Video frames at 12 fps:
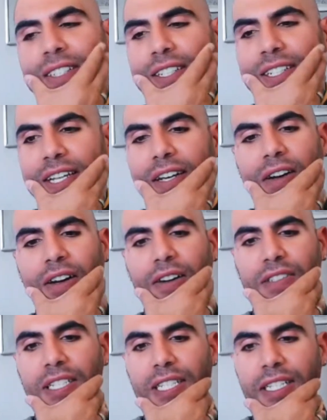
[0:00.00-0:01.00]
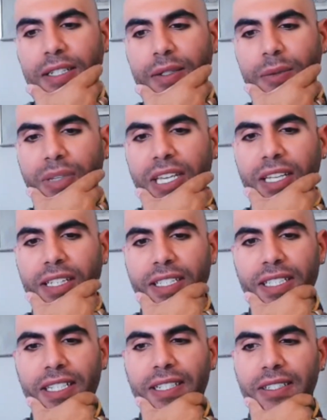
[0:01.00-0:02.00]
on it often being in this
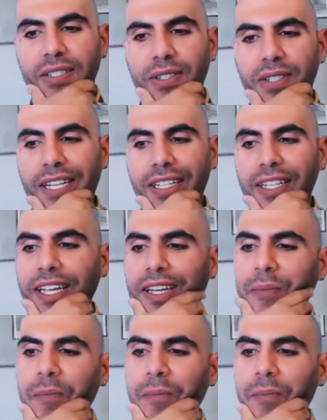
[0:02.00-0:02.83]
industry. Like